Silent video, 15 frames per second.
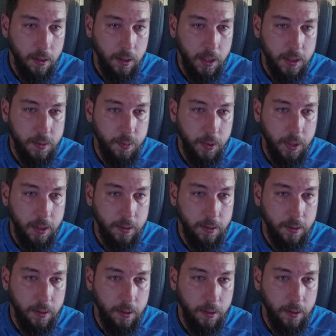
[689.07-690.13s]
Let's print
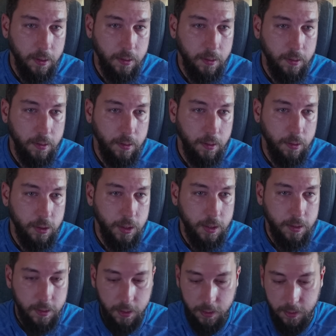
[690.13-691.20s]
the
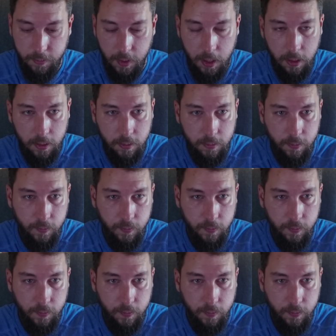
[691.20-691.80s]
logits as well.